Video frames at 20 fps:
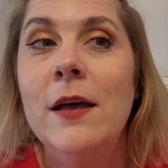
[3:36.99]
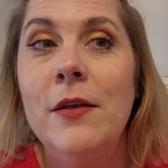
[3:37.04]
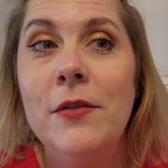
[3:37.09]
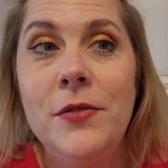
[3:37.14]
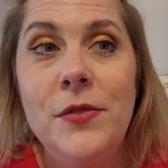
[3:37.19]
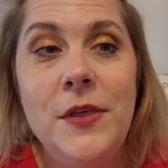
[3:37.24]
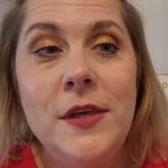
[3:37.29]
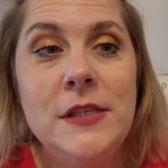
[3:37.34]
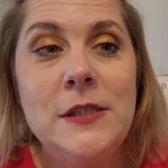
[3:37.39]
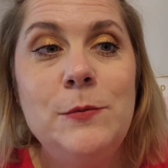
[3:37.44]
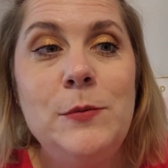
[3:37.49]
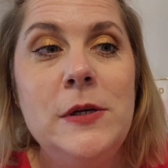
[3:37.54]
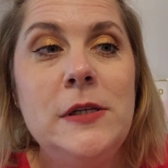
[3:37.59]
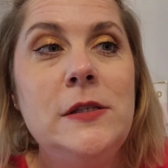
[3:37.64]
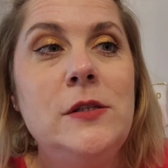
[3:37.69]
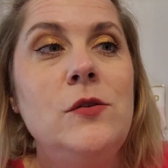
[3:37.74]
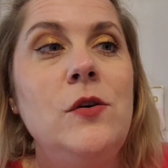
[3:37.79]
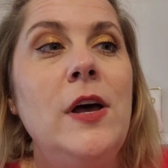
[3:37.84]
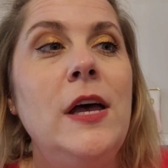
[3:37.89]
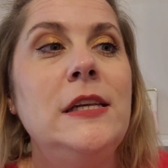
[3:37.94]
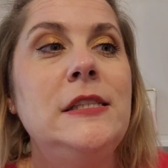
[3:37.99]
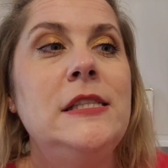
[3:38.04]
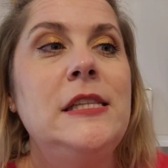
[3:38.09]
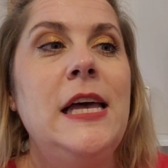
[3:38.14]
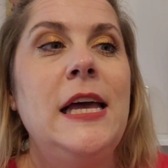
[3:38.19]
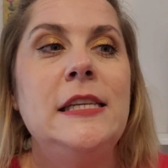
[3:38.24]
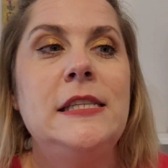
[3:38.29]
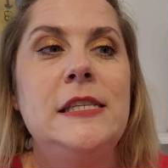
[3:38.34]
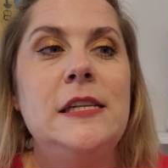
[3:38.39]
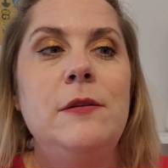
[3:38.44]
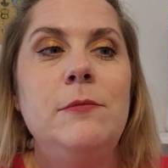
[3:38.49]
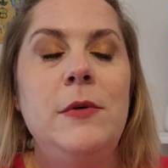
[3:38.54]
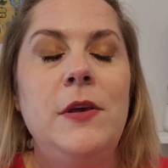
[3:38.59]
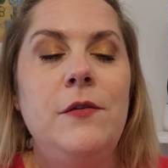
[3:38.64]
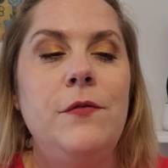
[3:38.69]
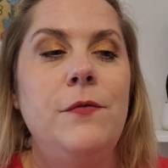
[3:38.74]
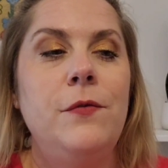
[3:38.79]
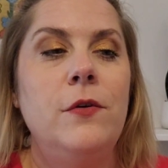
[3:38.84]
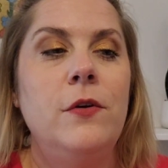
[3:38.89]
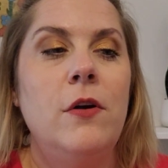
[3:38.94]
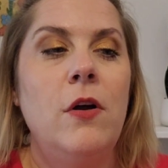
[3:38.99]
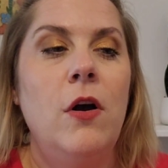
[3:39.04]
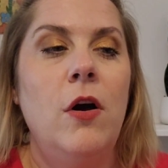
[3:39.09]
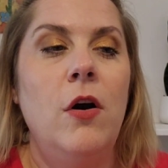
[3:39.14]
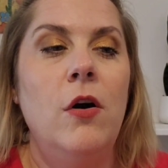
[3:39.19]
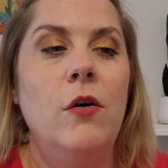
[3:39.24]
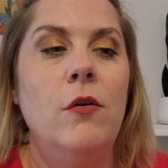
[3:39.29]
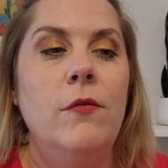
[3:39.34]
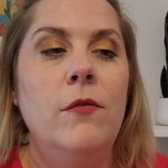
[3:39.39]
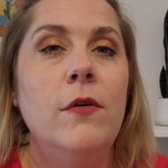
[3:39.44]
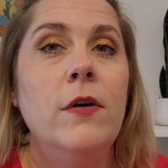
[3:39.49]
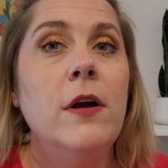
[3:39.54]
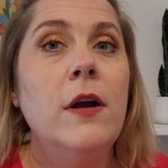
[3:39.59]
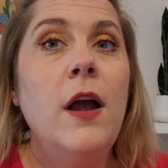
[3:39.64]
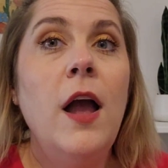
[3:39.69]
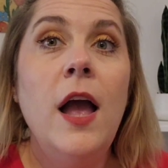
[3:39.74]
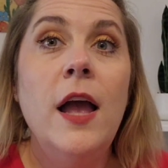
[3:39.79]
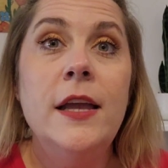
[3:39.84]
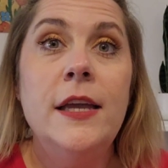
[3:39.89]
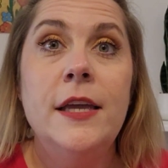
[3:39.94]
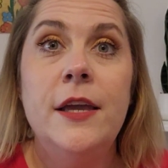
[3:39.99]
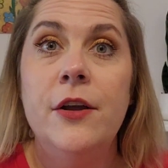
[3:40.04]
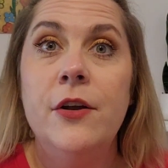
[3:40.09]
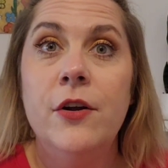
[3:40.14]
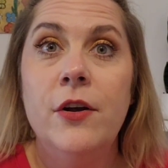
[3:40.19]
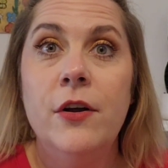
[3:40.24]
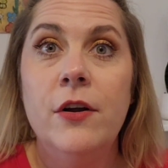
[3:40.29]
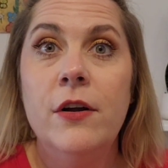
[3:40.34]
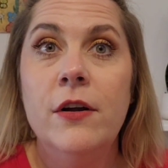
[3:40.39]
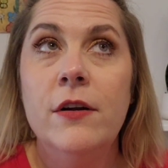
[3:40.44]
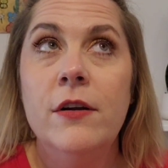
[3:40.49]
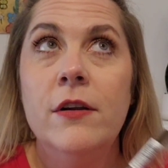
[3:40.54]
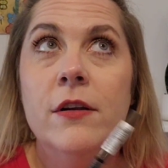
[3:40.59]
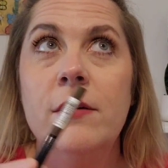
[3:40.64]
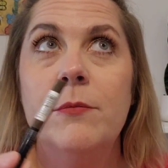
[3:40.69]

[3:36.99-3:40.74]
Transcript: This pencil has lasted me for over a year,